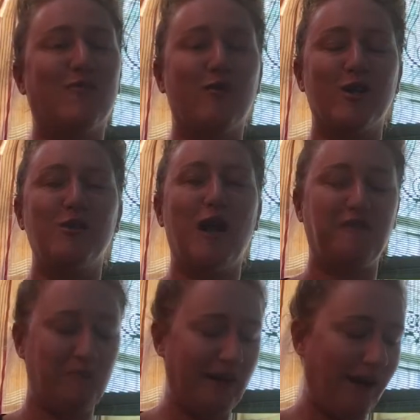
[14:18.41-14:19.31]
Of course, you
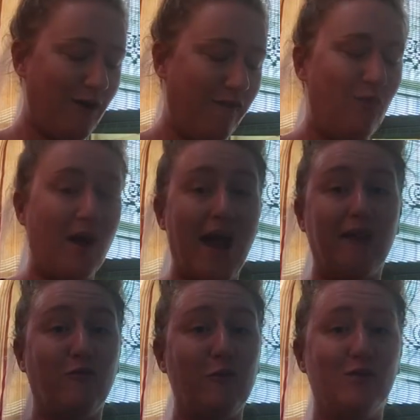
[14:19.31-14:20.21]
have to be careful what
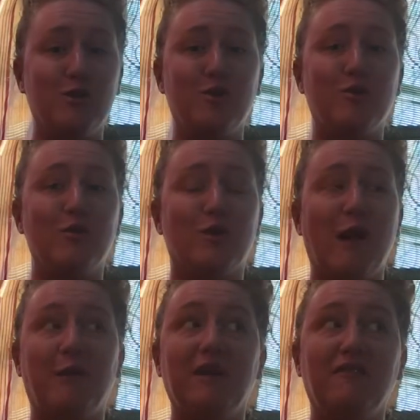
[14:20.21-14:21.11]
kind of oils you use
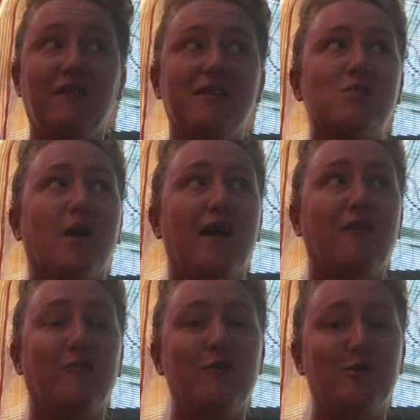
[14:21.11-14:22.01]
around infants, what
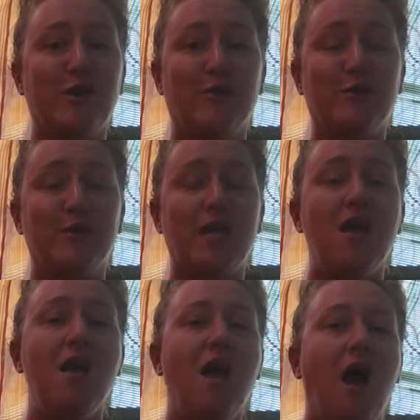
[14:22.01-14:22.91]
kind of oils you use
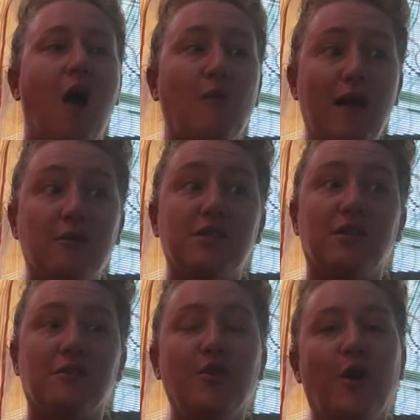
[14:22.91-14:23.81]
around,
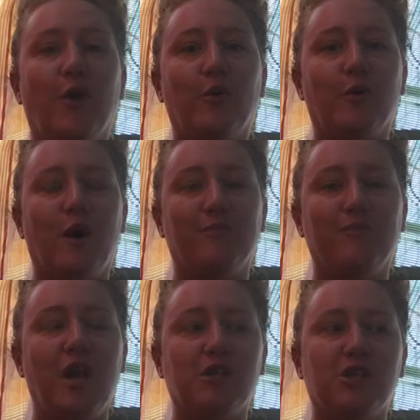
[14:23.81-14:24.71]
you know,
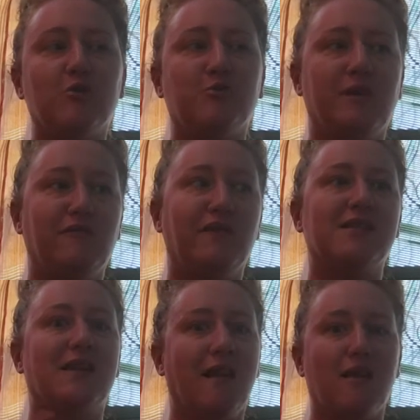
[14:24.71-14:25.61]
young children,
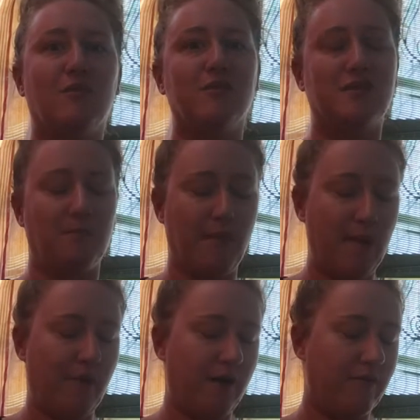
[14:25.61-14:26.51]
infants, and animals. Some
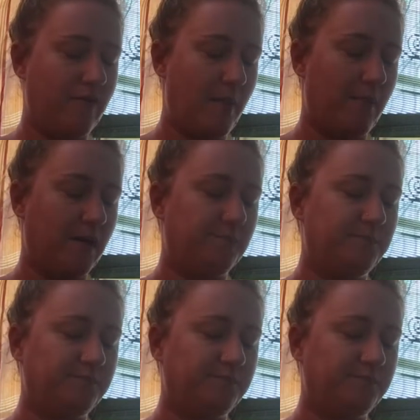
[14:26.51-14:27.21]
might bother them, but